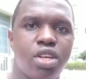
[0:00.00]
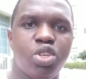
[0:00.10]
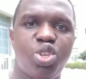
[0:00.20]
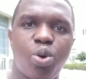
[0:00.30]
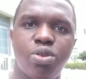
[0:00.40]

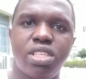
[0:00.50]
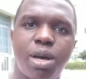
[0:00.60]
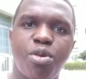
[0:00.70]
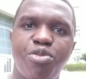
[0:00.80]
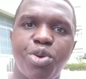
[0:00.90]
So
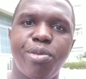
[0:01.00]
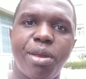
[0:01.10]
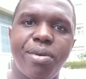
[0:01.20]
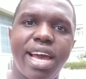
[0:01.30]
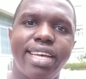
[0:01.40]
some of you
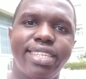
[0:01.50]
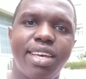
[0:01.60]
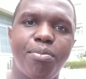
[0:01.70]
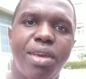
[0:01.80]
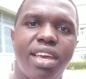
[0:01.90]
might be
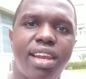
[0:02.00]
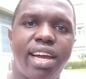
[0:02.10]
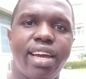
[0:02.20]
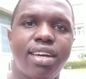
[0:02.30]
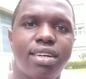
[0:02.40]
asking me
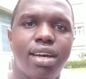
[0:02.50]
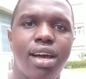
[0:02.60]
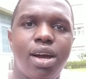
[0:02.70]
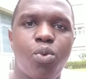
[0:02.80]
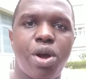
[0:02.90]
like,
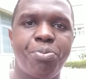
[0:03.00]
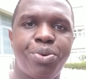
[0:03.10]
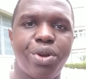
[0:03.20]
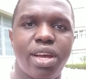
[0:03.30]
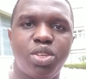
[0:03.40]
what
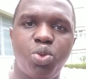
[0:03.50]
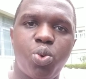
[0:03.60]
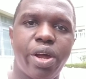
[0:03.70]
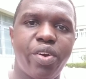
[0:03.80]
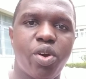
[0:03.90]
products
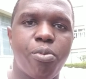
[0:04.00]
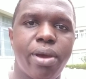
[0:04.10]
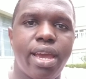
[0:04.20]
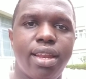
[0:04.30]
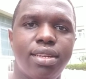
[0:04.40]
do I
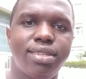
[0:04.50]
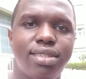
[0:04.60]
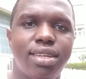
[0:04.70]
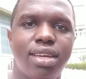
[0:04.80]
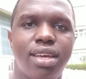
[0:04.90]
recommend?
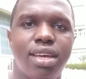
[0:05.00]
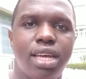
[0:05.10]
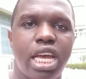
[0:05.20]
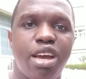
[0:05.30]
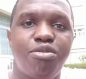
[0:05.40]

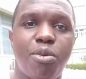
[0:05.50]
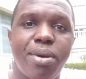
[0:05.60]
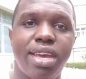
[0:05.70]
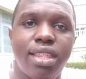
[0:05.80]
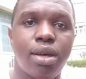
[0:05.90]
For
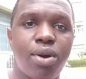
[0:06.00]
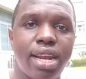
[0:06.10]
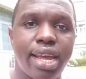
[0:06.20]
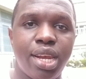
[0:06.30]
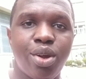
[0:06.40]
me, the one
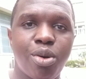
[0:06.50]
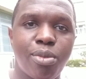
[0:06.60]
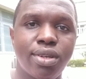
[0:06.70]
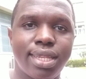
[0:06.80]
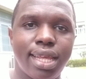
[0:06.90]
I know
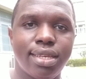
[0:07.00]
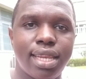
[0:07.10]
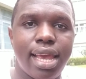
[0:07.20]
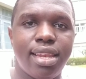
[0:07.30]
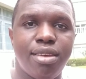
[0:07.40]
mostly is
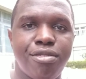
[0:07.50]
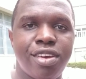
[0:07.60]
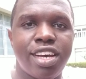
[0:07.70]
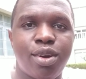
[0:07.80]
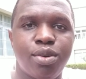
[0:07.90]
like
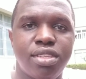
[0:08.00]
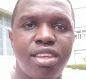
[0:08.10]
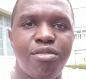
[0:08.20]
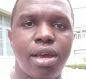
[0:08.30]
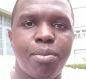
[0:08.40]
Nivea, because
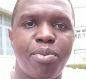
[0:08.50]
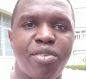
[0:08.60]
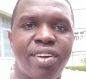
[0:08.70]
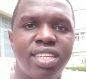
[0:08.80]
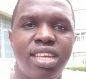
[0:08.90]
Nivea
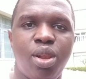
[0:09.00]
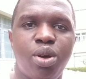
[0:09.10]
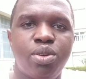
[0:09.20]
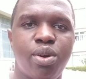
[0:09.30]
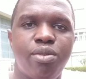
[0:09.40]
provides a
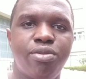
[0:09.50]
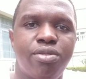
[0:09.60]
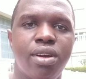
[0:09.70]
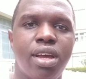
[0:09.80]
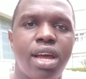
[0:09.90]
lot of
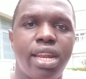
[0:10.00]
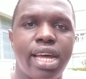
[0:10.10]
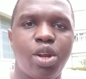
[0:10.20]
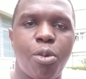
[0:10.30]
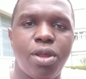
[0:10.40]

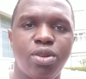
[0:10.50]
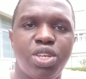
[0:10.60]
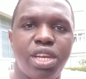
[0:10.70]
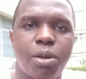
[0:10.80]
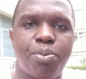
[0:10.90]

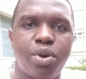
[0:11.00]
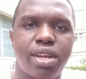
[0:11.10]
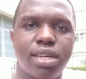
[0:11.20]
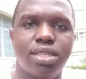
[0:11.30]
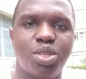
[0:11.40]
non-comedogenic
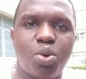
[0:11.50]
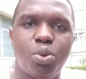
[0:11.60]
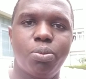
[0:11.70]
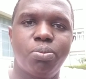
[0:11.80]
products. So